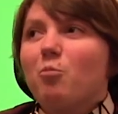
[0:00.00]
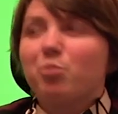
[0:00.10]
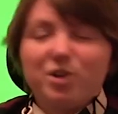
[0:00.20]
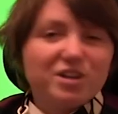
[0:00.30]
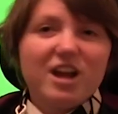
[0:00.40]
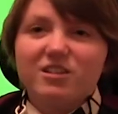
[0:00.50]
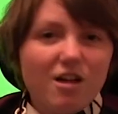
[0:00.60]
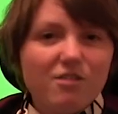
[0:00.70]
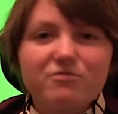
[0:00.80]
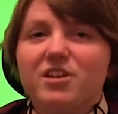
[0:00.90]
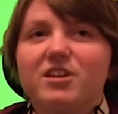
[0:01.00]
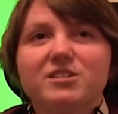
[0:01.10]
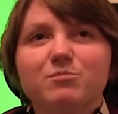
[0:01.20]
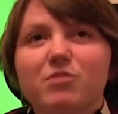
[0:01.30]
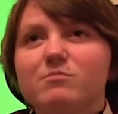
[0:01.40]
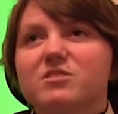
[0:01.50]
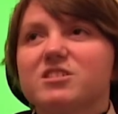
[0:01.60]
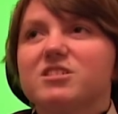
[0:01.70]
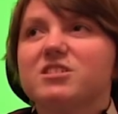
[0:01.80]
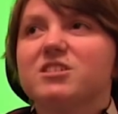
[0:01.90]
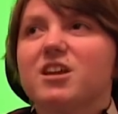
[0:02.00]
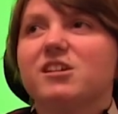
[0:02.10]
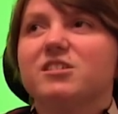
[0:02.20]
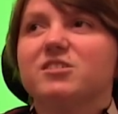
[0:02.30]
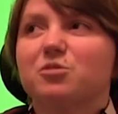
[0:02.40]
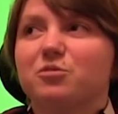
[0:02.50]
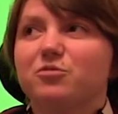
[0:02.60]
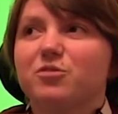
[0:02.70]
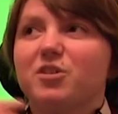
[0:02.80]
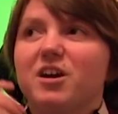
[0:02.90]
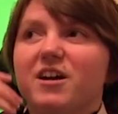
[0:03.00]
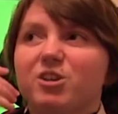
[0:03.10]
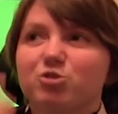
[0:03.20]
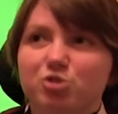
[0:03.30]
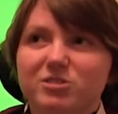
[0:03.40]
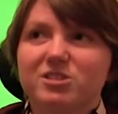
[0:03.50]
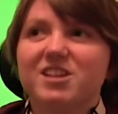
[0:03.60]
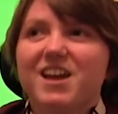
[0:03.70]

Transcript: break down laughing, and sometimes it's it's sort of during the